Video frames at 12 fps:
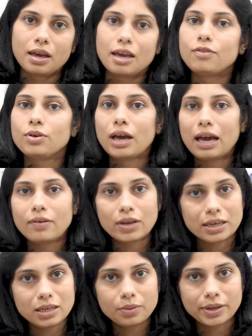If you have
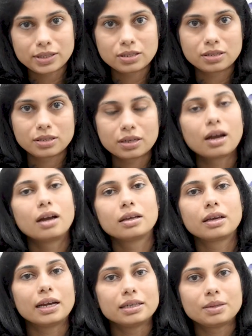any questions
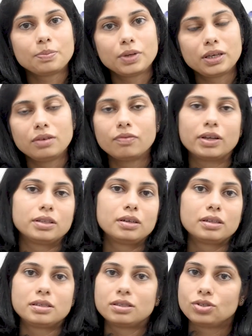regarding ITP, whether
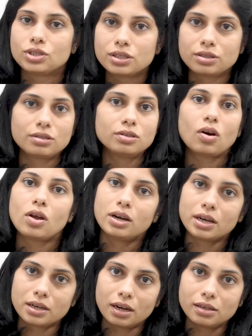it's in children or
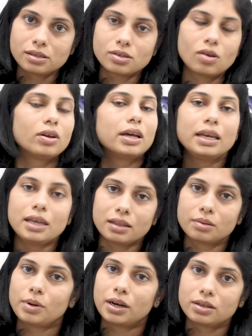in adults or any
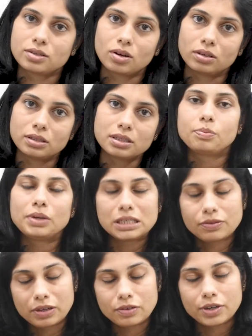other blood disorders,
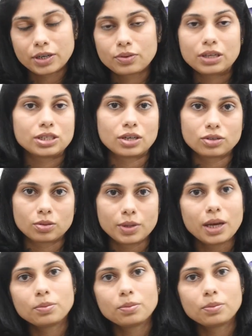please feel free to reach out to me.